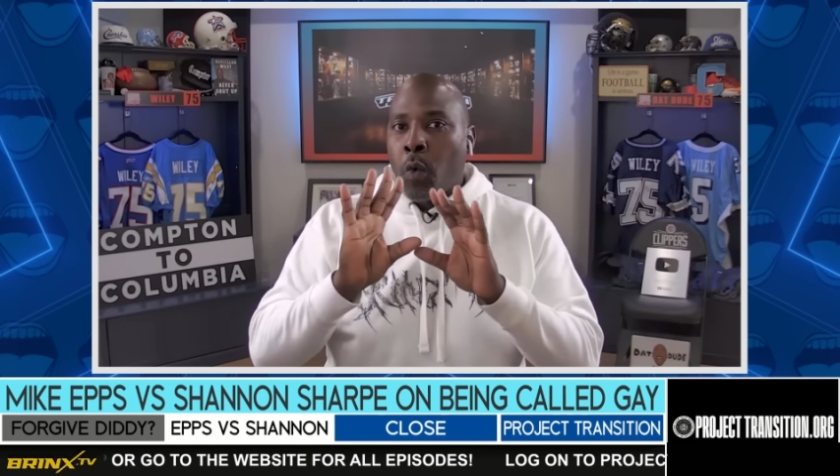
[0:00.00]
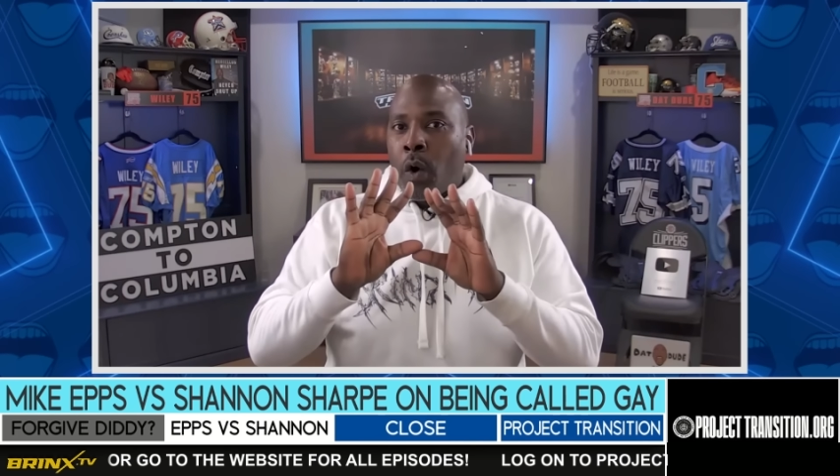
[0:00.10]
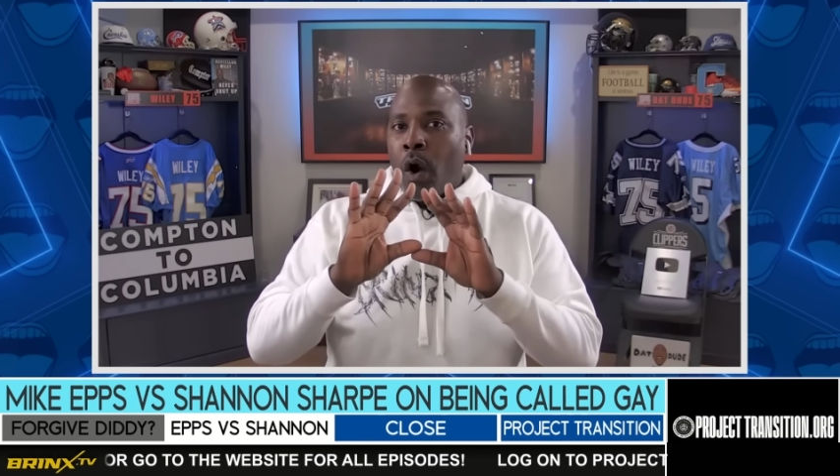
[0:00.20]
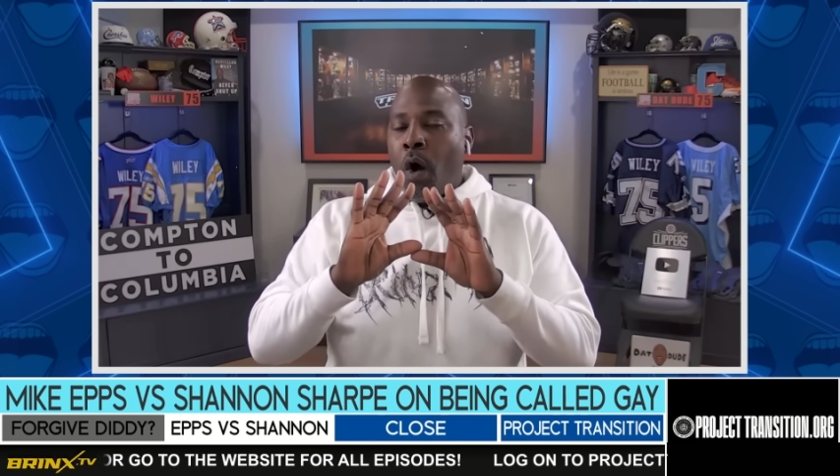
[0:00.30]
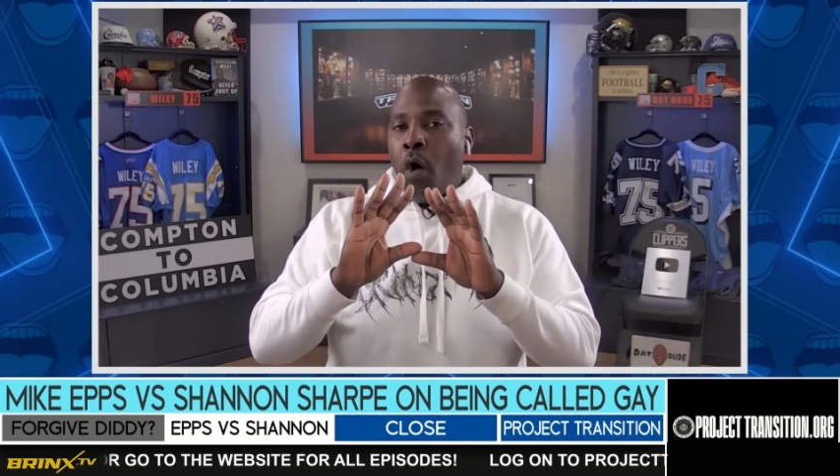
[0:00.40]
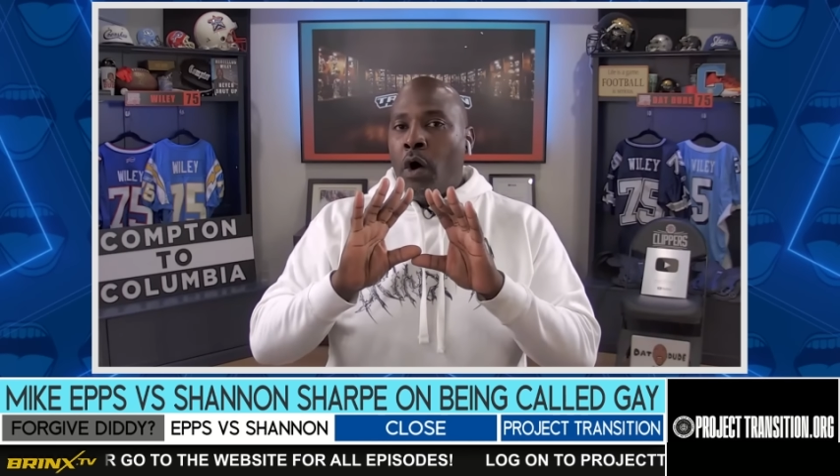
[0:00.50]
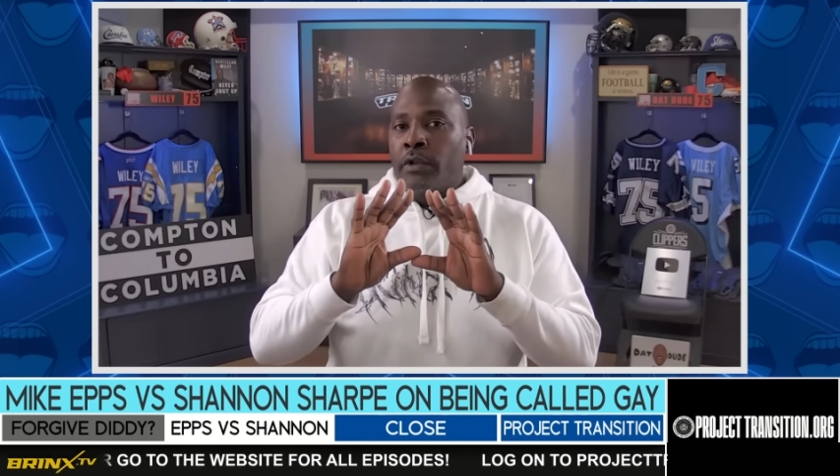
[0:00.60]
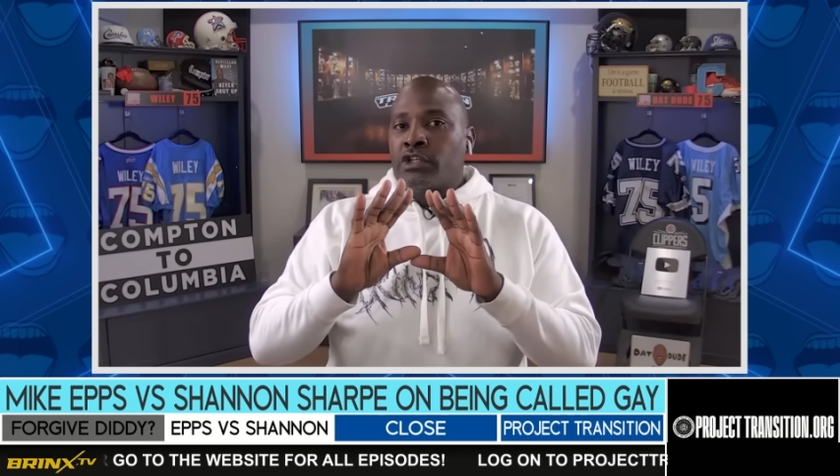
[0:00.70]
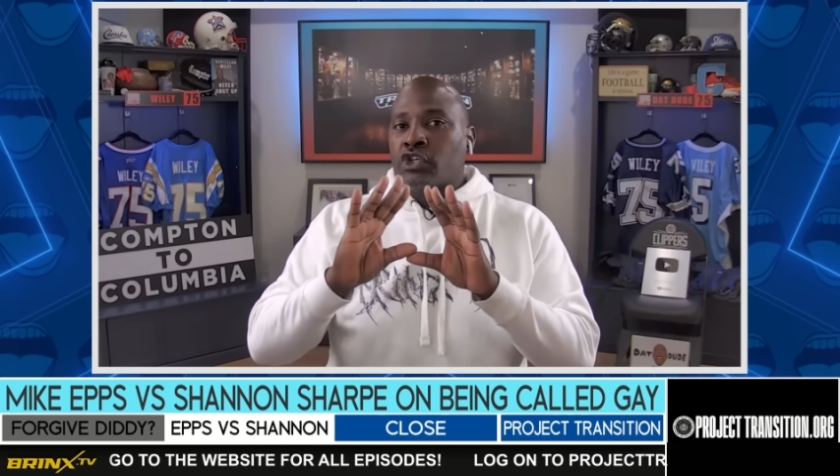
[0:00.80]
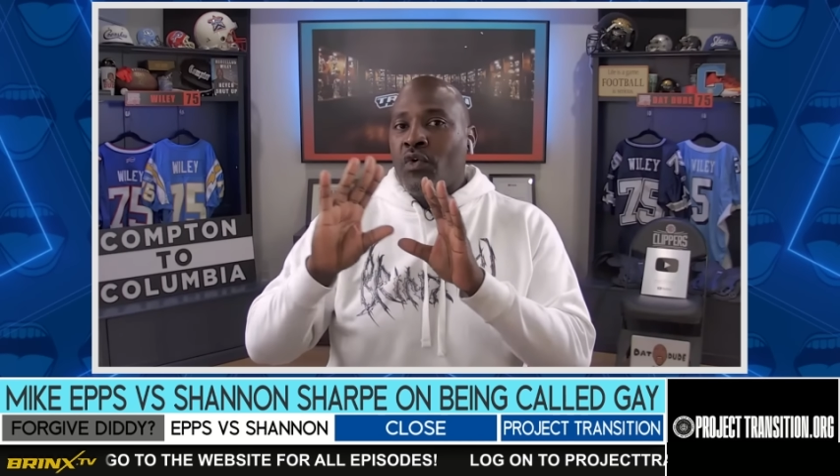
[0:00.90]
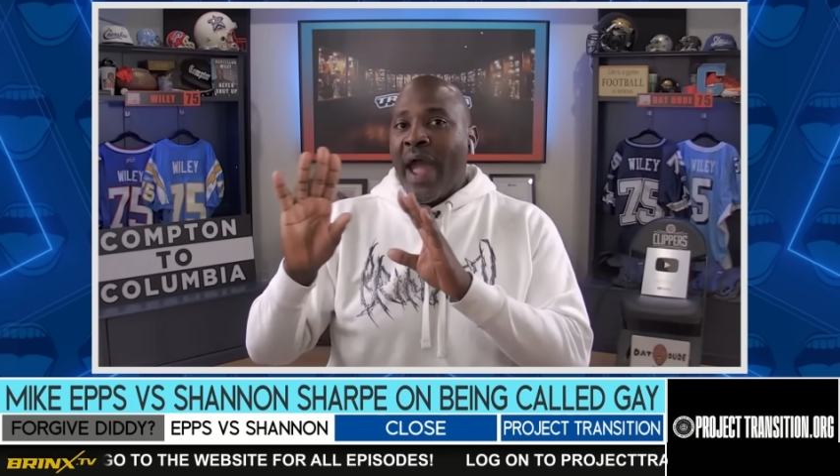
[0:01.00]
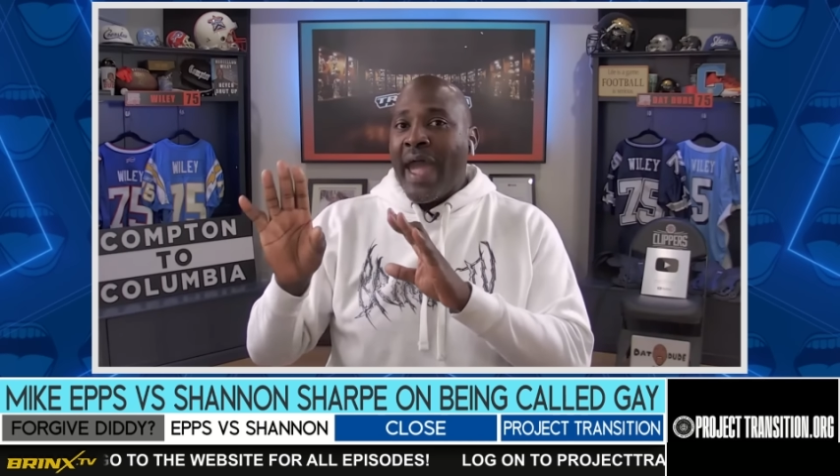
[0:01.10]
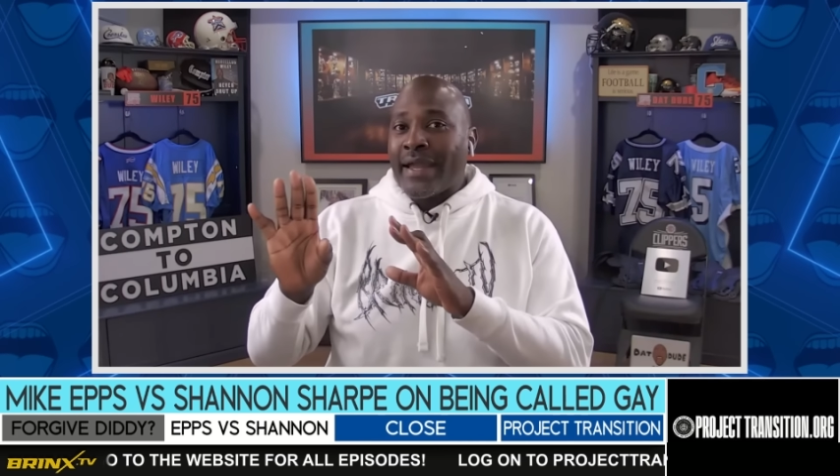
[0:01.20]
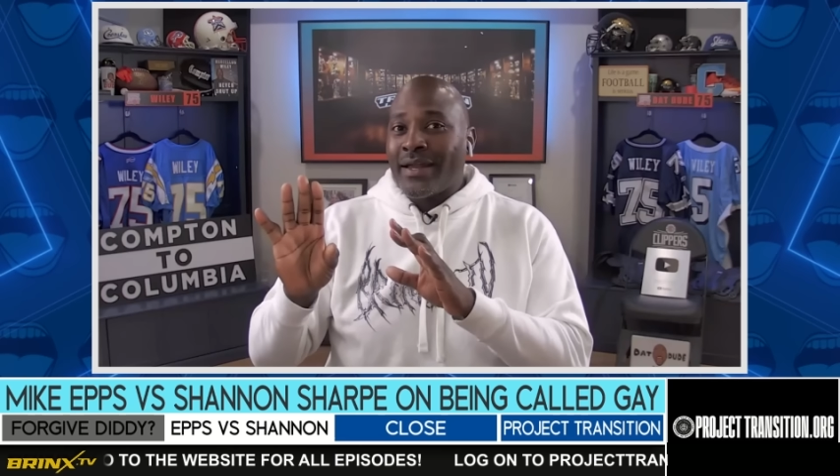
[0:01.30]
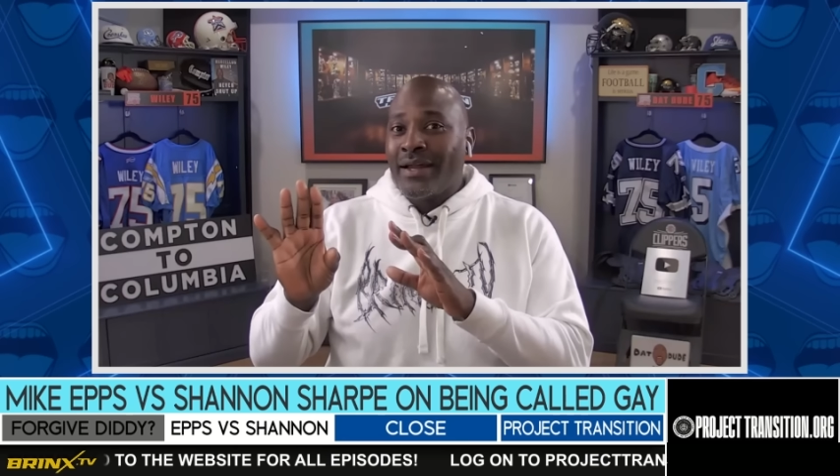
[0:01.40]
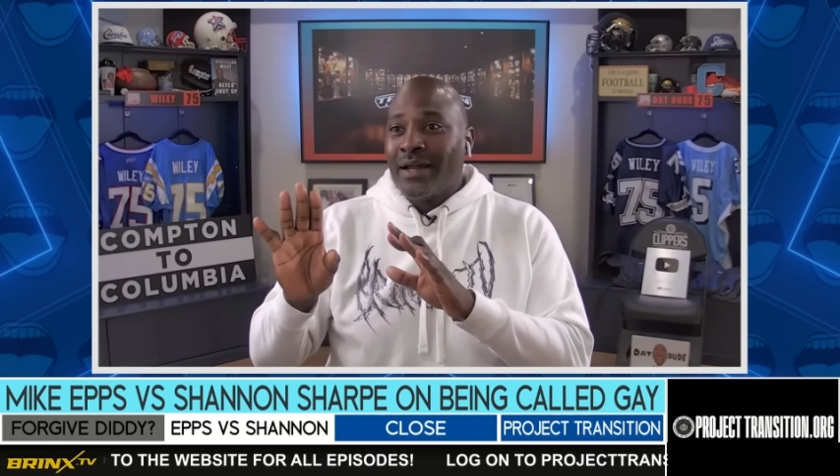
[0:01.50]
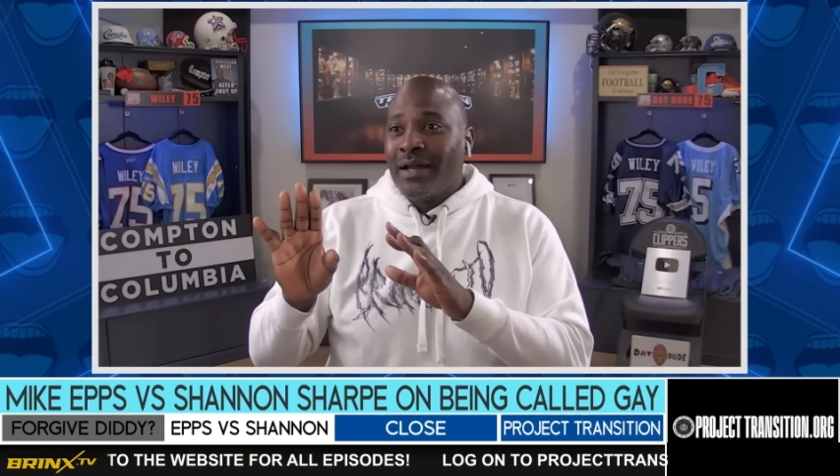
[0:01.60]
were on track